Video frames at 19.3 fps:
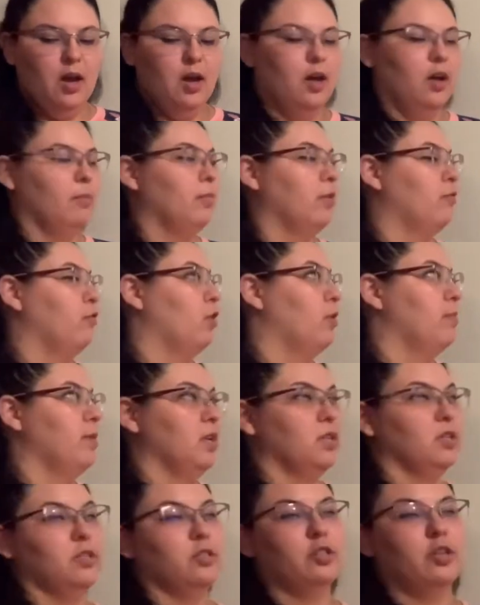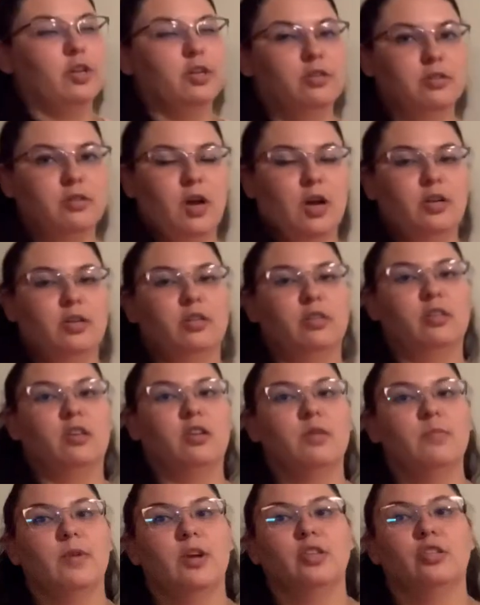Before being discharged, the doctors are going
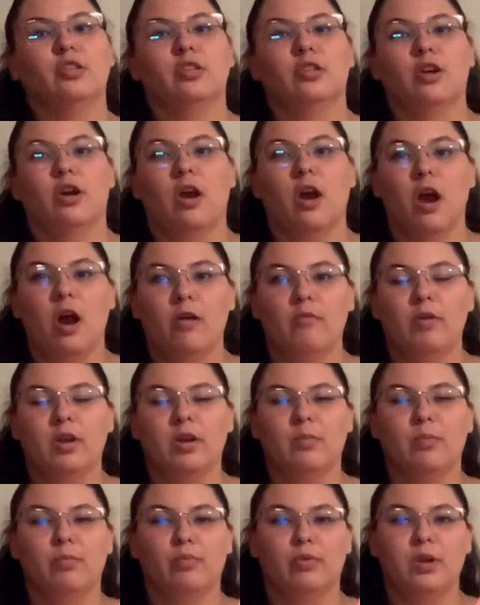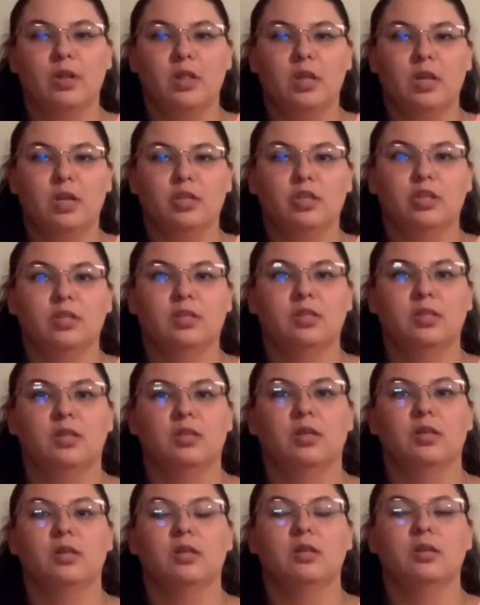to measure their heart rate and breathing just
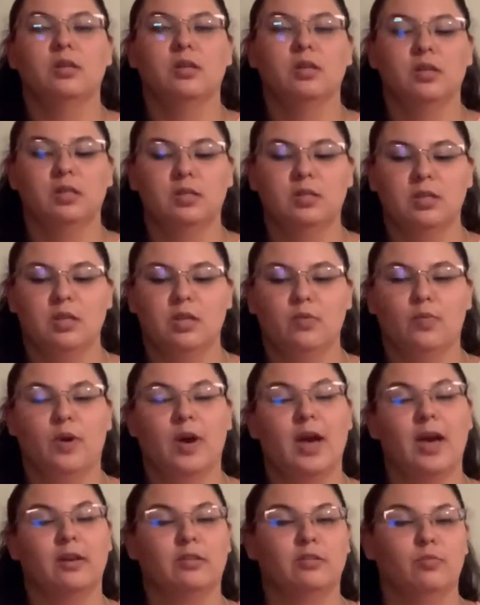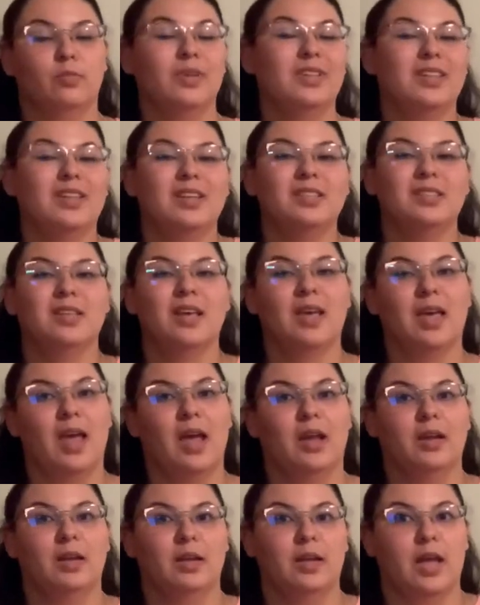to see what things they
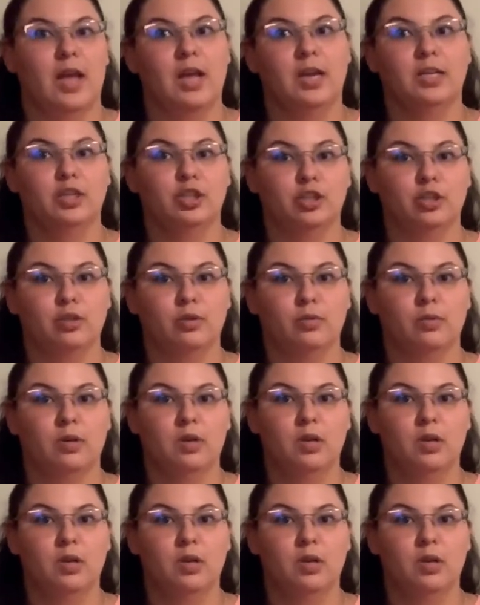can and can't do